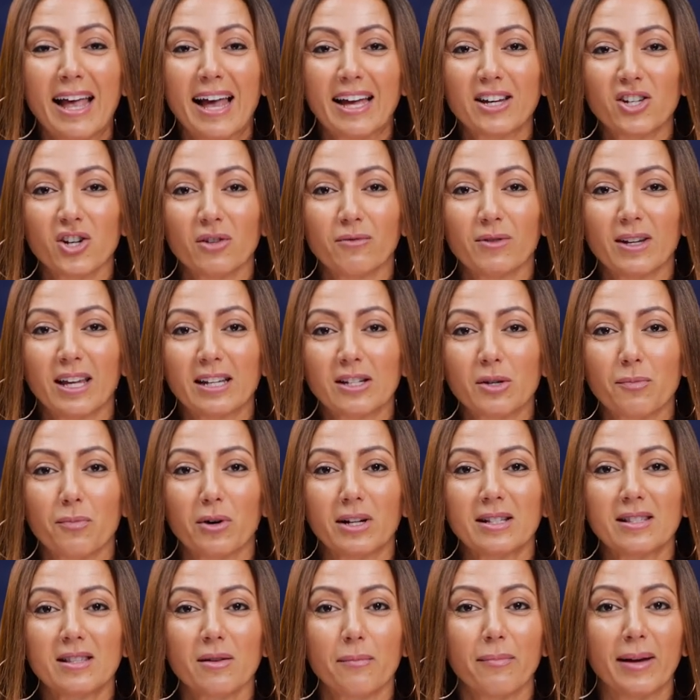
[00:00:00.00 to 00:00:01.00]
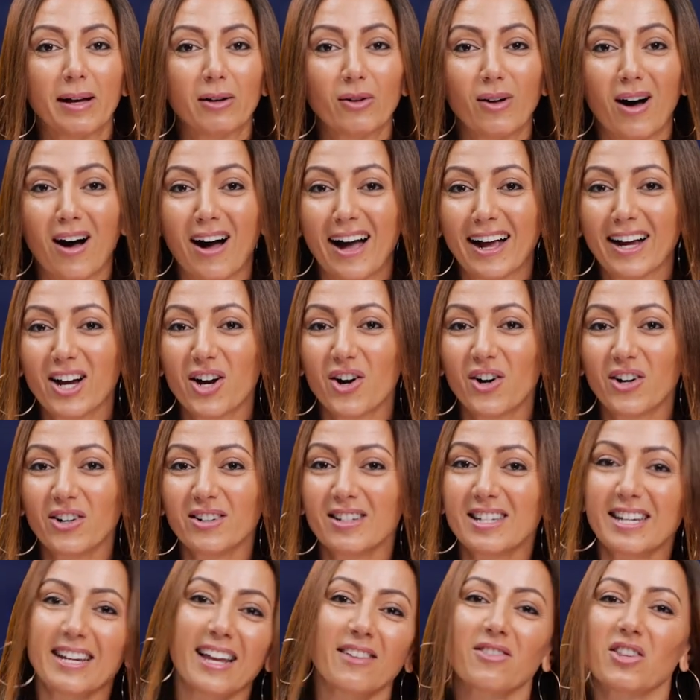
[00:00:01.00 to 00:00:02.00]
And don't forget to press the bell icon
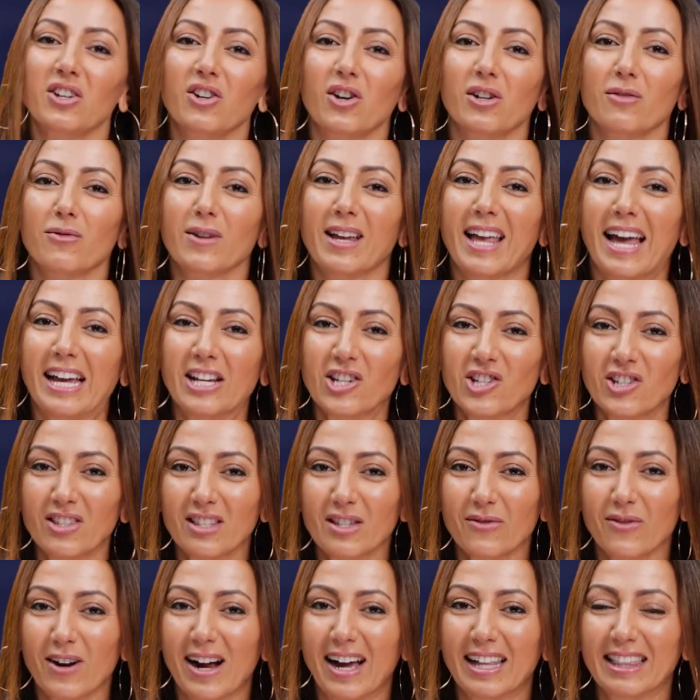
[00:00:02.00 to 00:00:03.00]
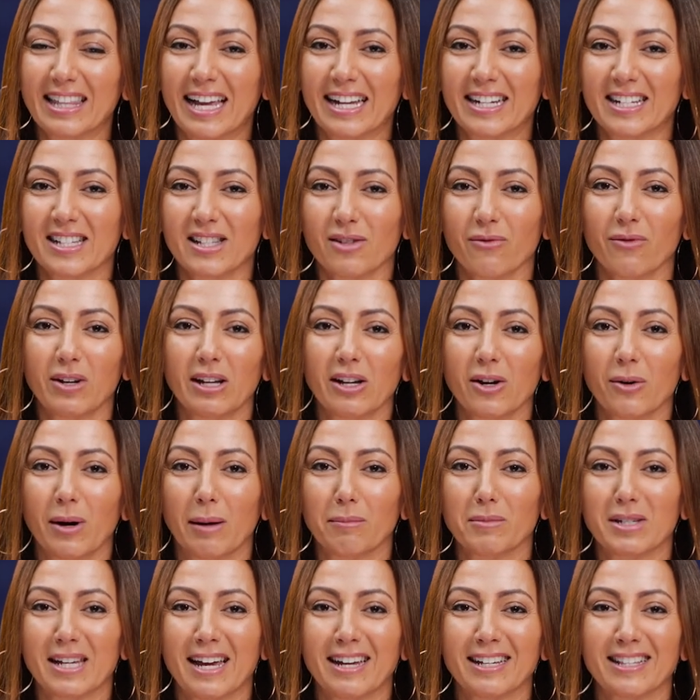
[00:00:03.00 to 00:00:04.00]
to get the notifications for our latest video
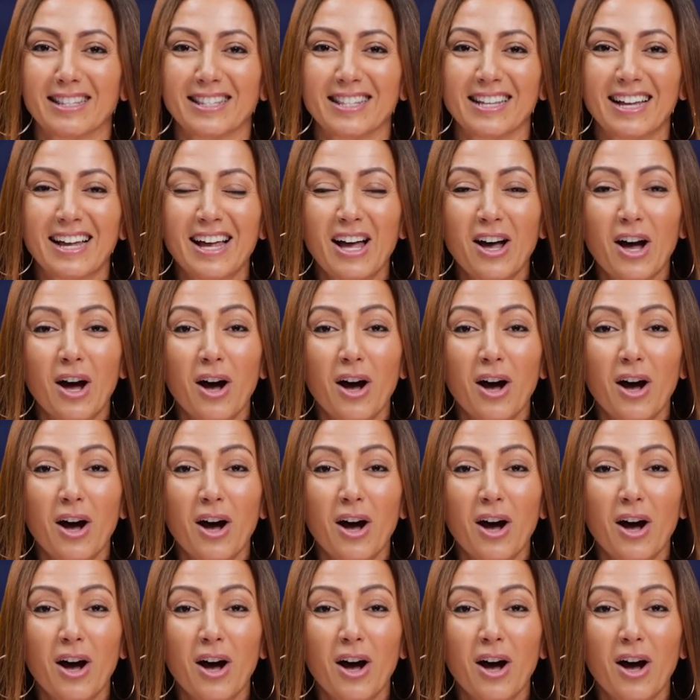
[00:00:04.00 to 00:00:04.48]
updates.